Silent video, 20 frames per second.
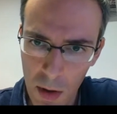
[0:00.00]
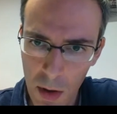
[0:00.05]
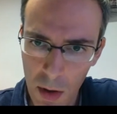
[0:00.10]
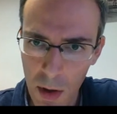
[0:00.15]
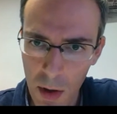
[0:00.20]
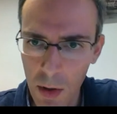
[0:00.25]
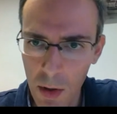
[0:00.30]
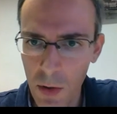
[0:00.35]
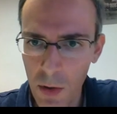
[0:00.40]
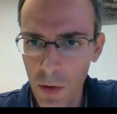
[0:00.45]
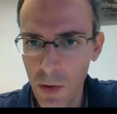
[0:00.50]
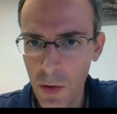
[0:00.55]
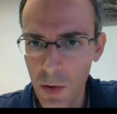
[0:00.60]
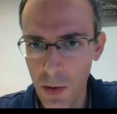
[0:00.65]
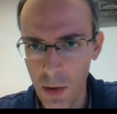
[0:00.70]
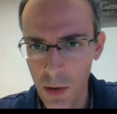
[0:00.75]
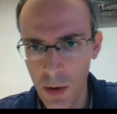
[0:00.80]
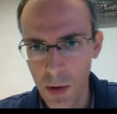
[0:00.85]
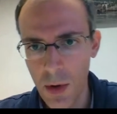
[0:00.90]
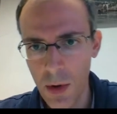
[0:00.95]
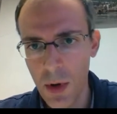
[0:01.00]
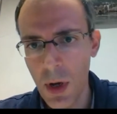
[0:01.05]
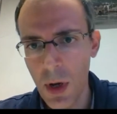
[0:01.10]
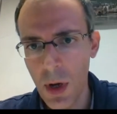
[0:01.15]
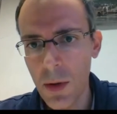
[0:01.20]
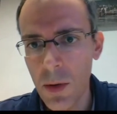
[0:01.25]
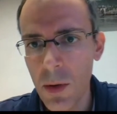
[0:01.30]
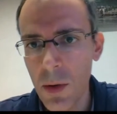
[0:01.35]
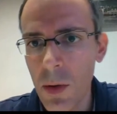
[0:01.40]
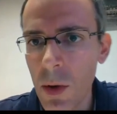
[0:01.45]
It's
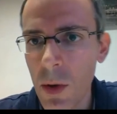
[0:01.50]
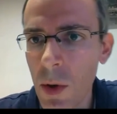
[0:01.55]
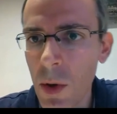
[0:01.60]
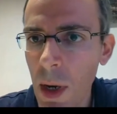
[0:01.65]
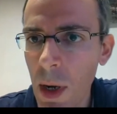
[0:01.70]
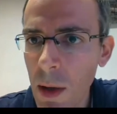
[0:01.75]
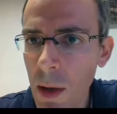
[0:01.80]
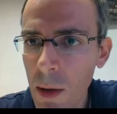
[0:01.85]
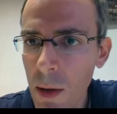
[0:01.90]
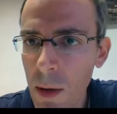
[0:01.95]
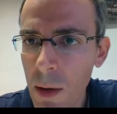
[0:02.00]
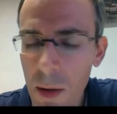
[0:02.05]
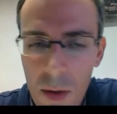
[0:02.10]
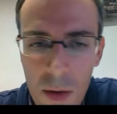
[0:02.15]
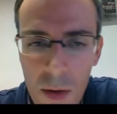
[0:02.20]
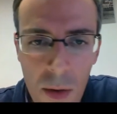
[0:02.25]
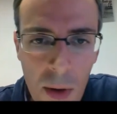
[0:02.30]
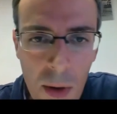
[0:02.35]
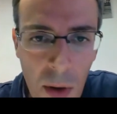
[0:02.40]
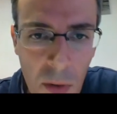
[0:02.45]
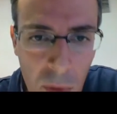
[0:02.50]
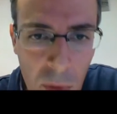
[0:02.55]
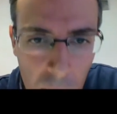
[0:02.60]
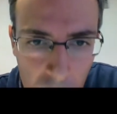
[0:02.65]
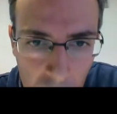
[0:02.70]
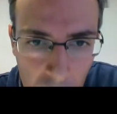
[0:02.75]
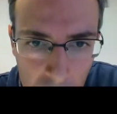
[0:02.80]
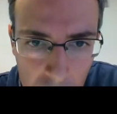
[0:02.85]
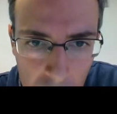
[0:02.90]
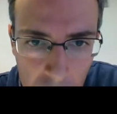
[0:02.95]
not great. So I found that